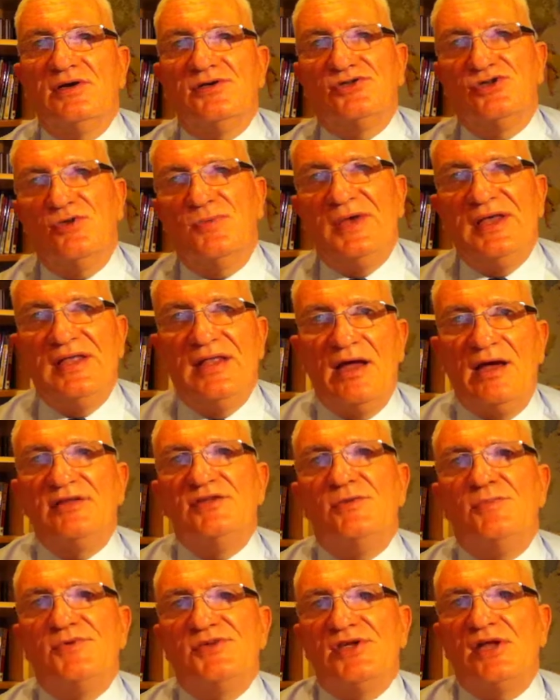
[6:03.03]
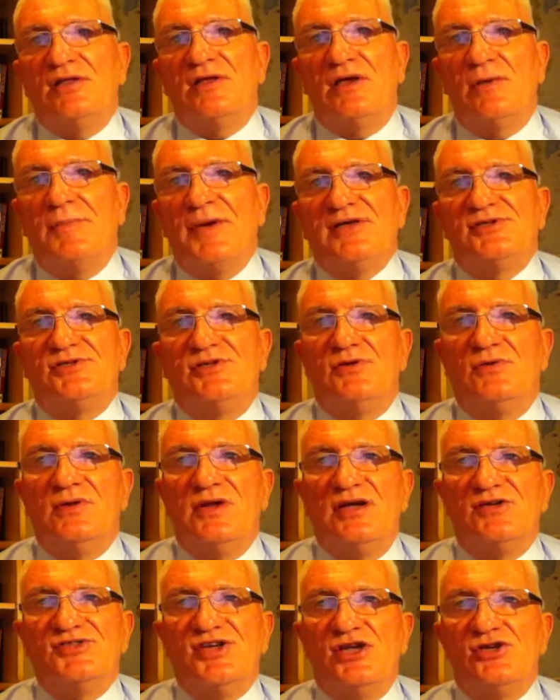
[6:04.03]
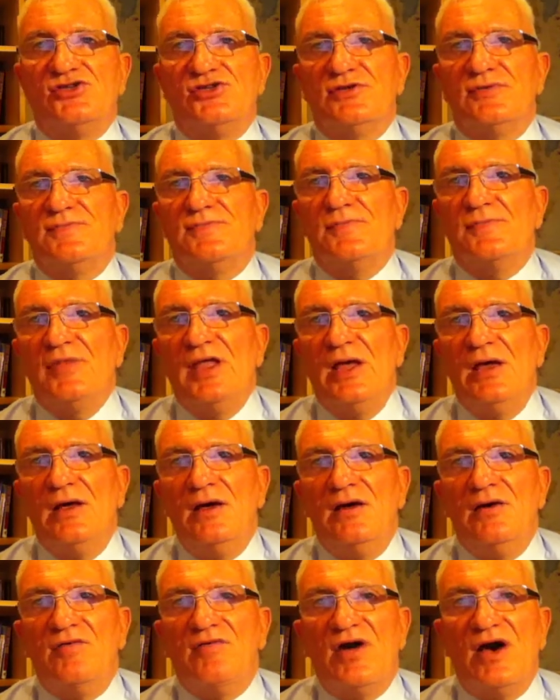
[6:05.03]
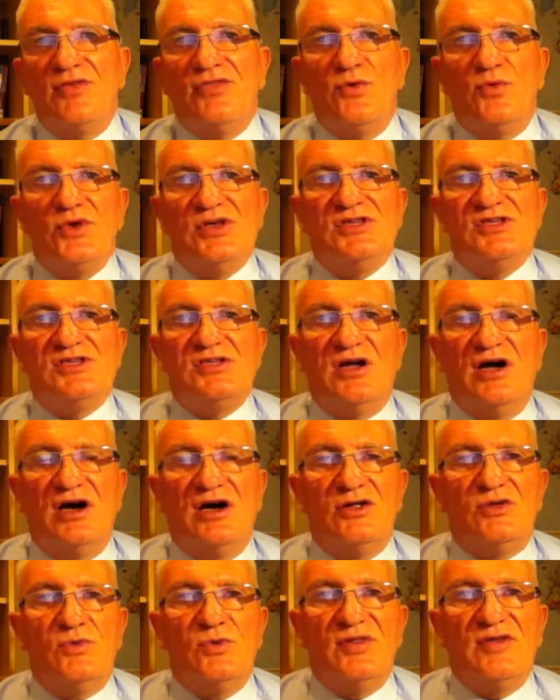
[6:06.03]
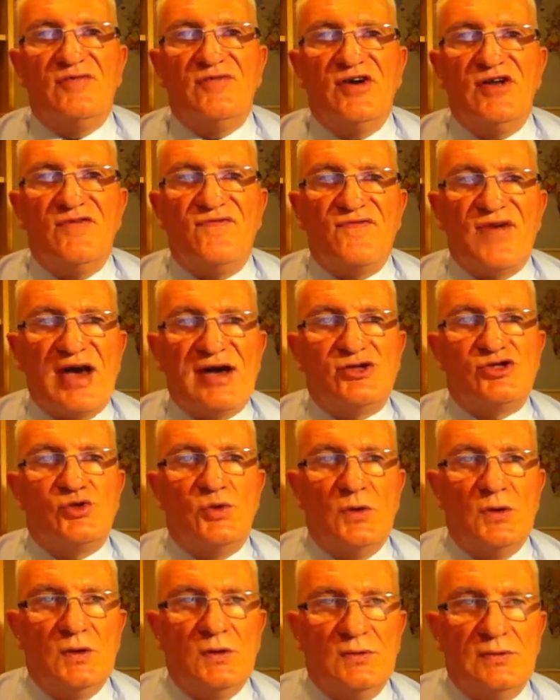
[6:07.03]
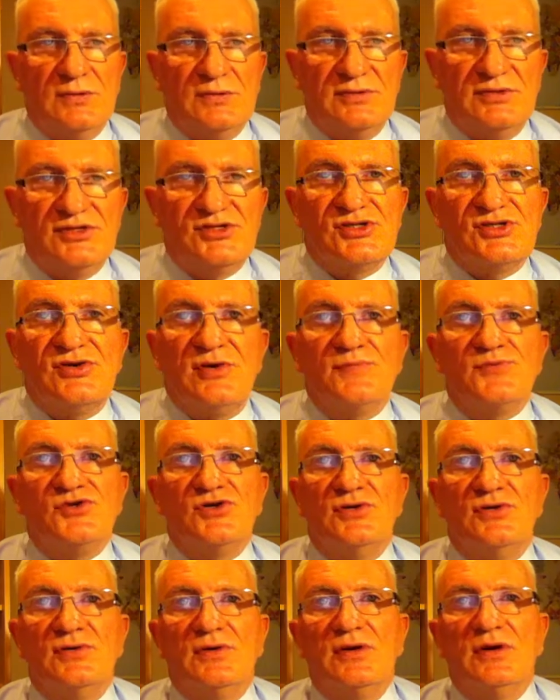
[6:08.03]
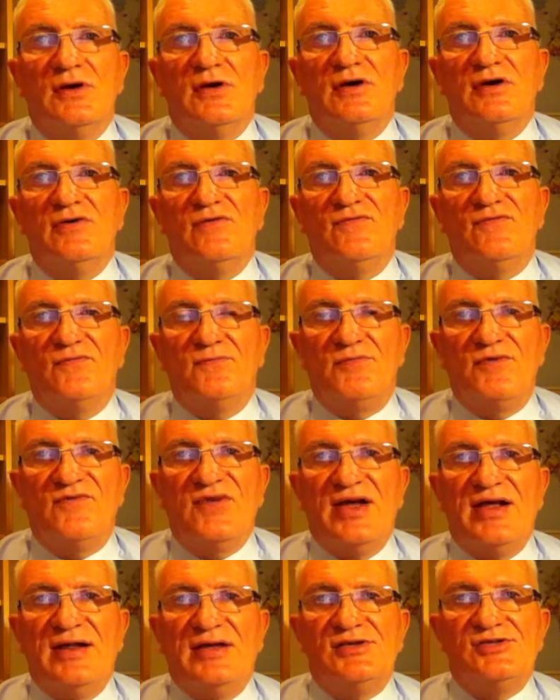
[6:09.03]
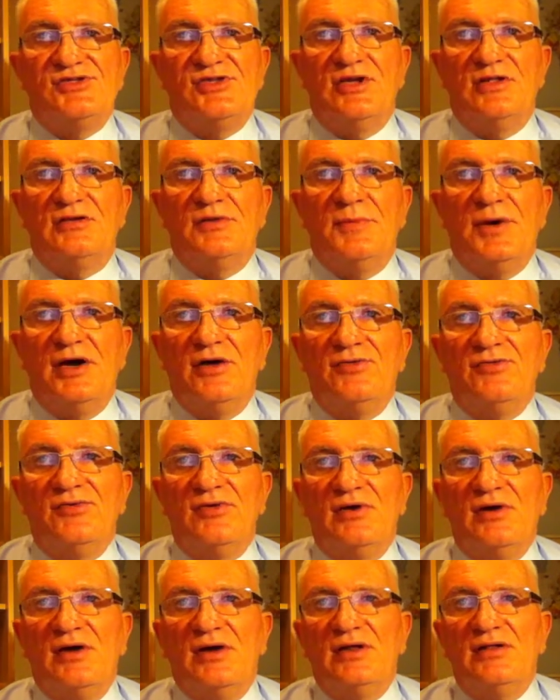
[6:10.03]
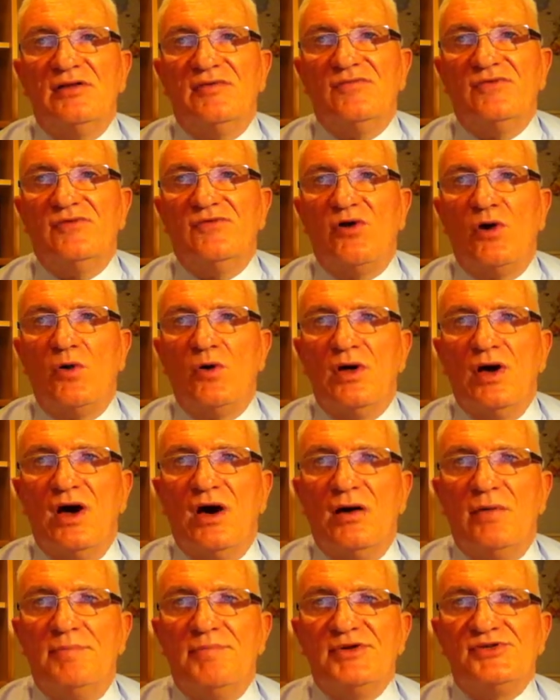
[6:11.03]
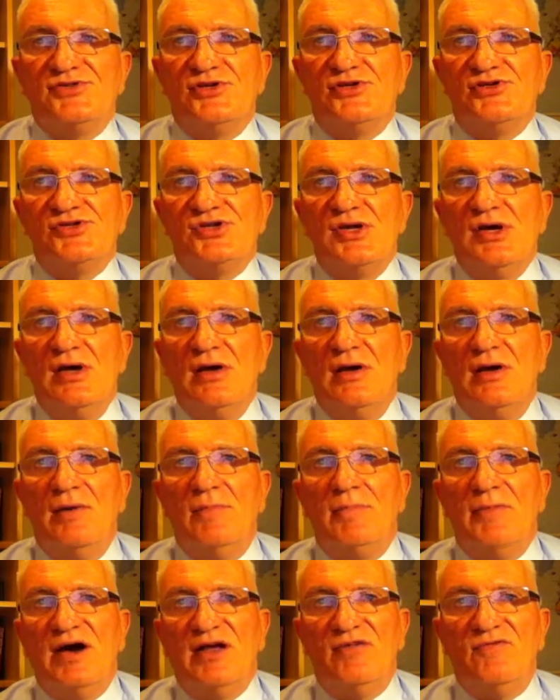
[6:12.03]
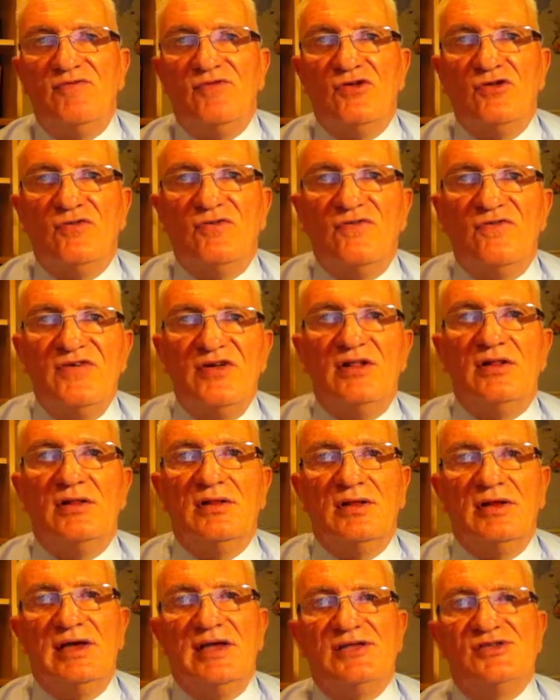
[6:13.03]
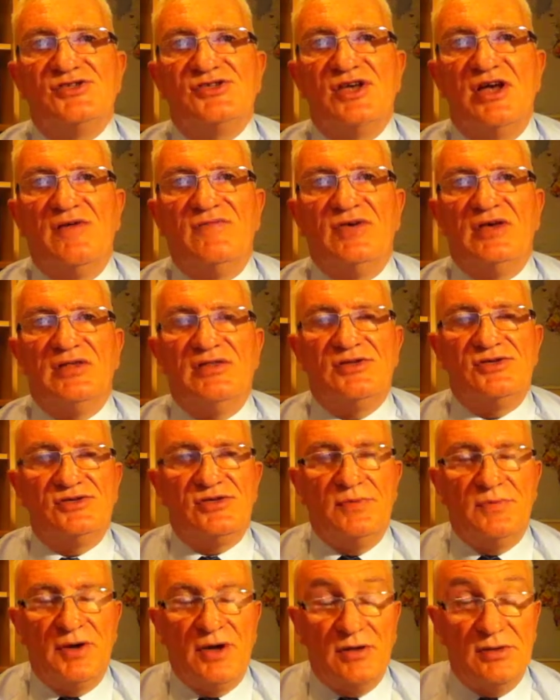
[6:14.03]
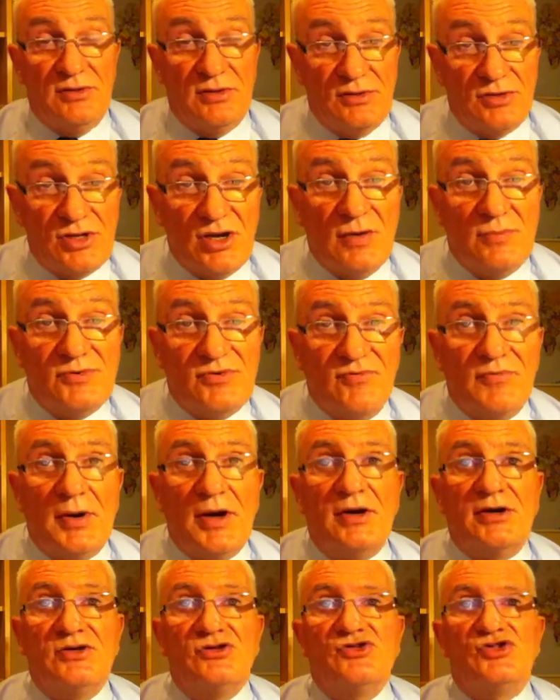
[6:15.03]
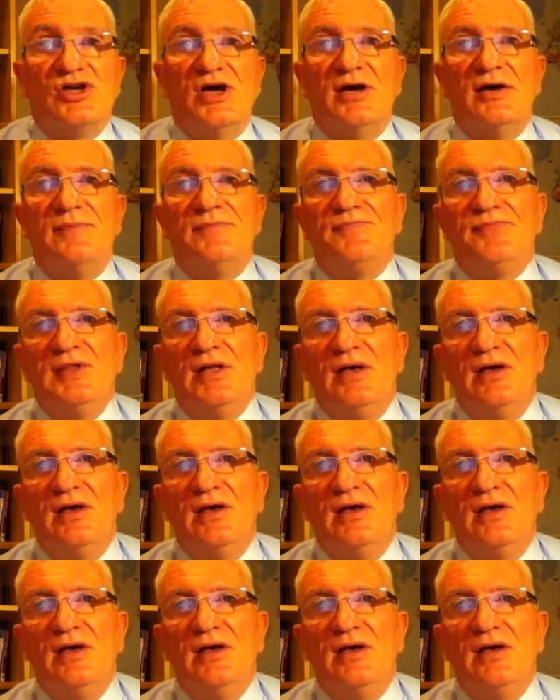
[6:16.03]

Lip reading: assuming 90% capacity utilization. Rather, we start with a very factual description of prevailing steel demand and of the role our business might fulfill in serving this demand in terms of market share,